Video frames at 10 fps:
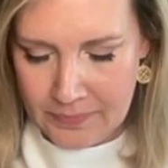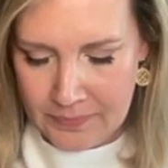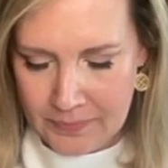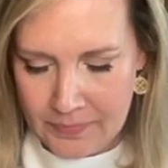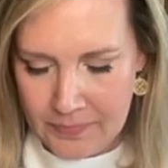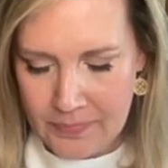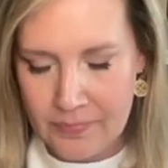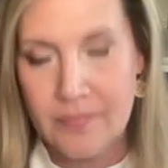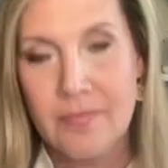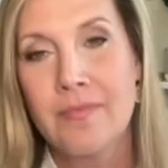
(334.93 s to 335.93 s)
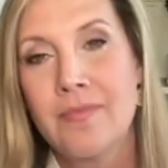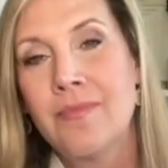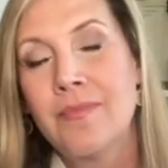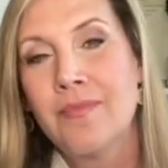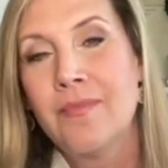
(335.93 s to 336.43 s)

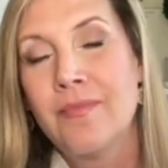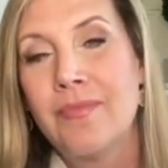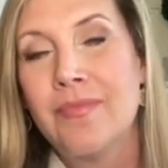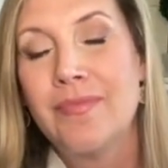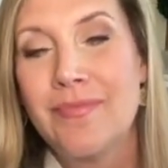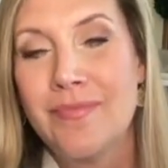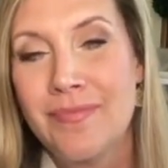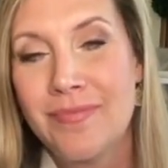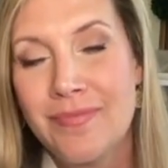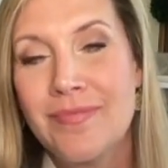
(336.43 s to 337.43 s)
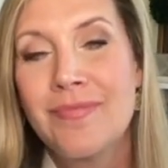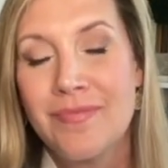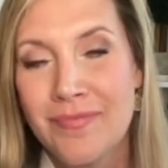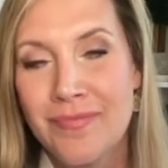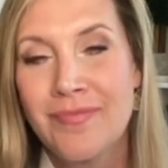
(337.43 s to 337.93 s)

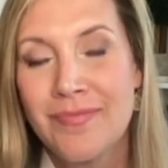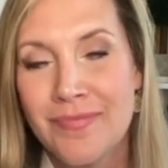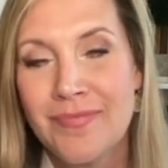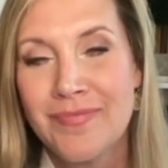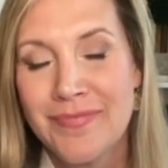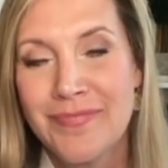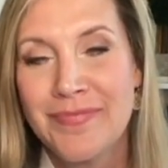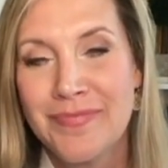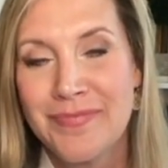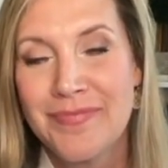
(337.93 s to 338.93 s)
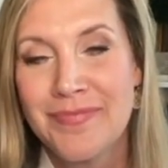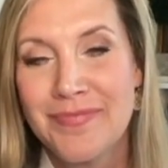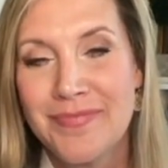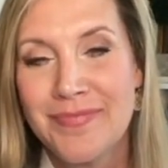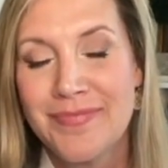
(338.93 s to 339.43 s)

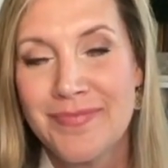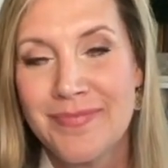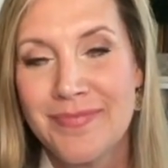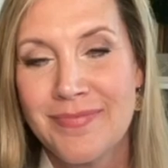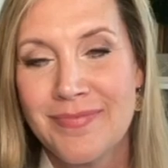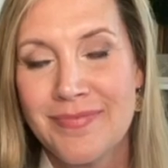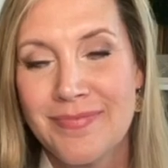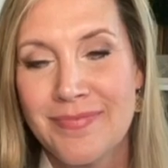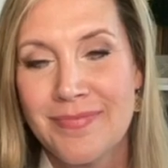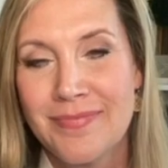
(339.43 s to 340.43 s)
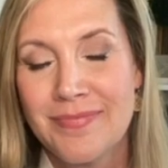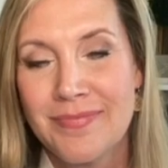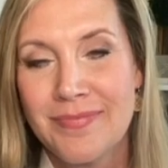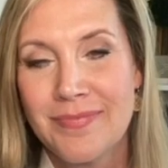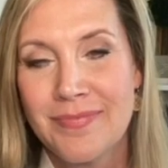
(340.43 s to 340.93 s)

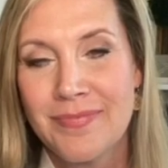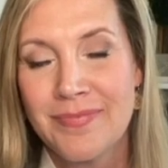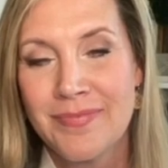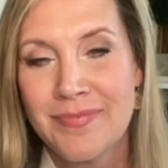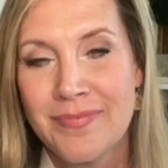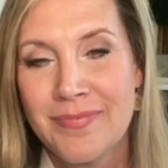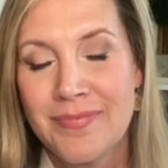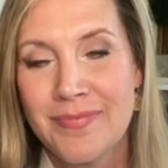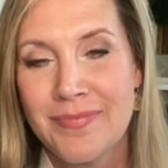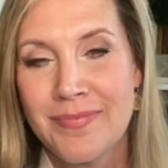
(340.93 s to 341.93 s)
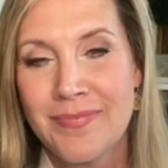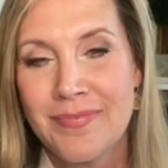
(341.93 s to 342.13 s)
This person isn't speaking.